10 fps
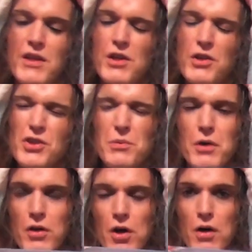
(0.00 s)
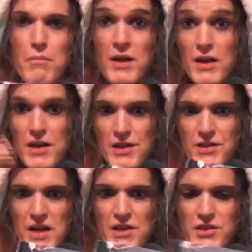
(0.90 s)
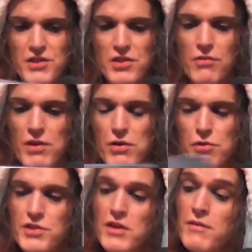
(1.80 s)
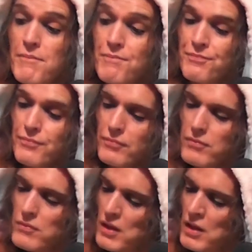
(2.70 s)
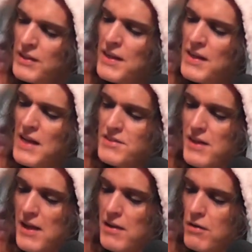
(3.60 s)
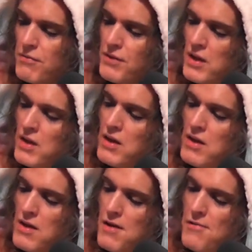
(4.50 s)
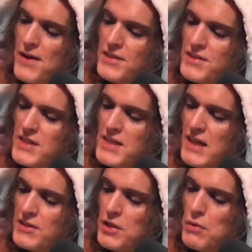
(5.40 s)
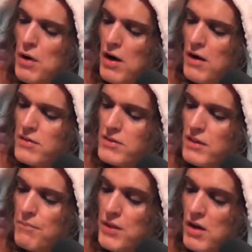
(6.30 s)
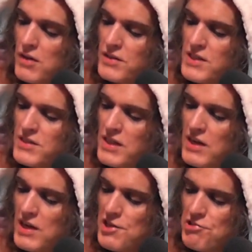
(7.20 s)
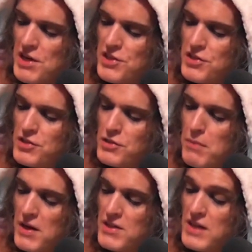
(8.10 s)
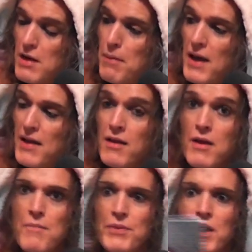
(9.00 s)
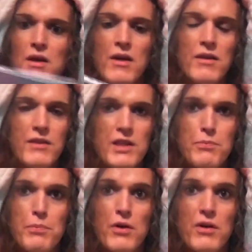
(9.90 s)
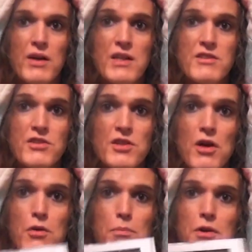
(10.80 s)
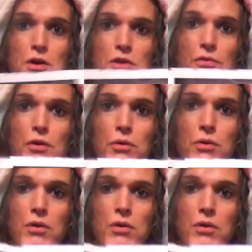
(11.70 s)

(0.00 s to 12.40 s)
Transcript: at youtube.com/Sophie Lawson. I did it yesterday of fantasy tattoo art, artistic illustrations by Zayabe. This book is so beautiful.